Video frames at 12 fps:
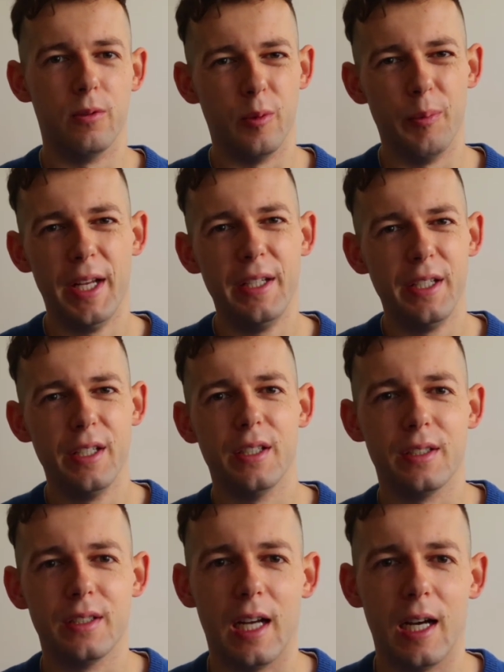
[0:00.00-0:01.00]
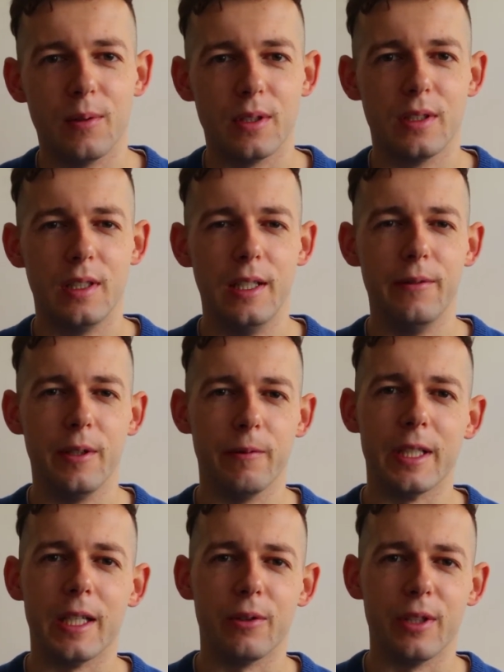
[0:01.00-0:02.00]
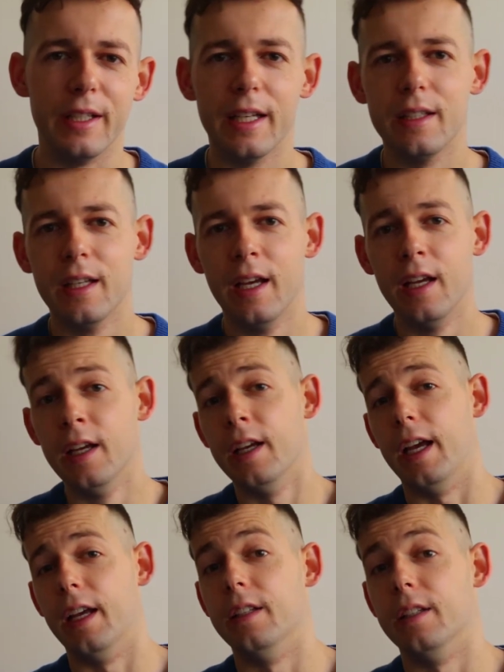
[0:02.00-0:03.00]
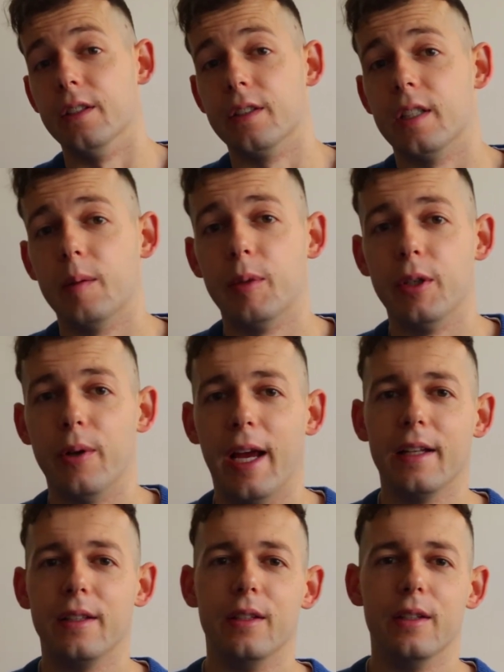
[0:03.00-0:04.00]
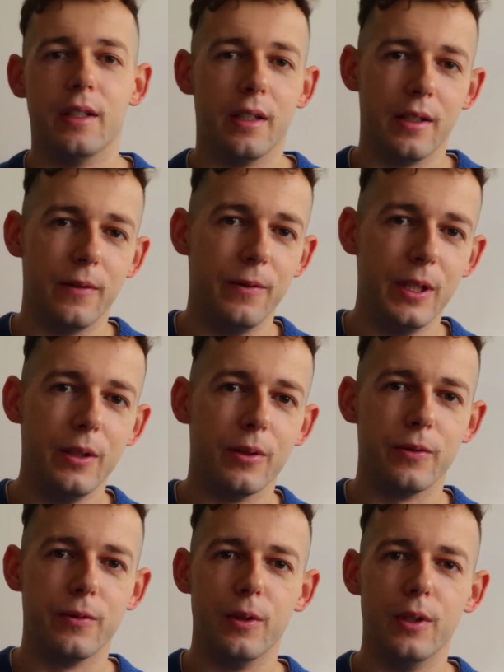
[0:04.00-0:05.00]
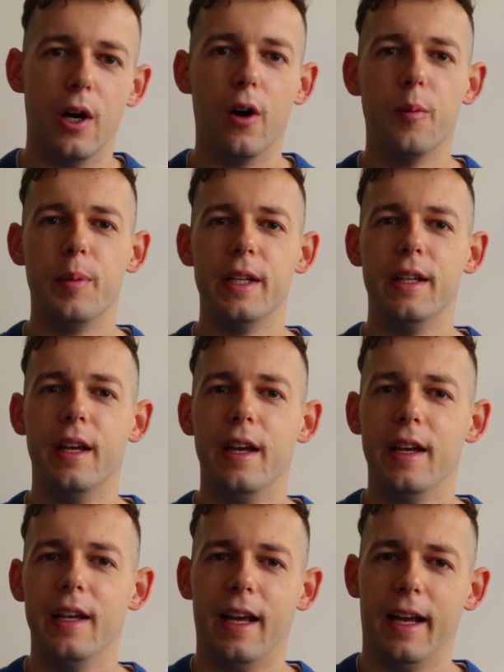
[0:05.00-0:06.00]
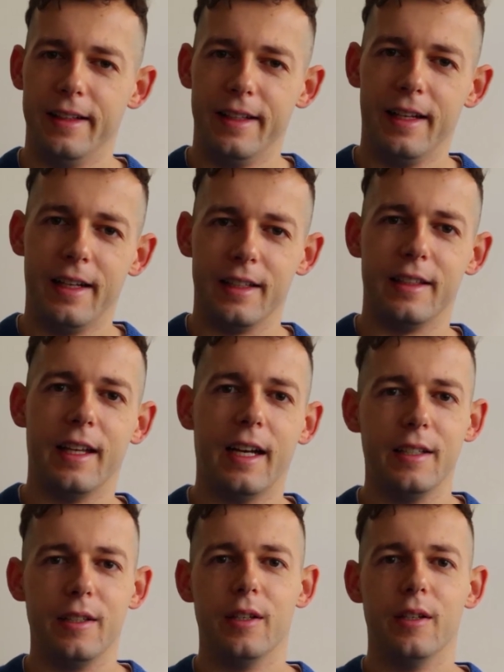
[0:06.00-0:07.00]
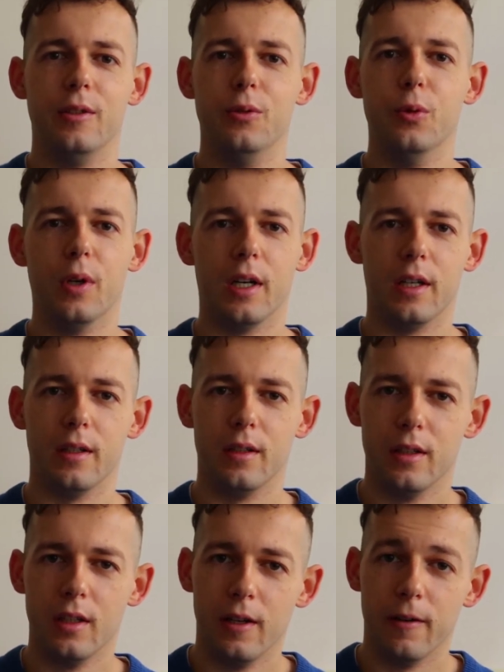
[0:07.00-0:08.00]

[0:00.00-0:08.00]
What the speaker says: For many years I was living without the net, and in the summer you had the windows fully open, and then at night you are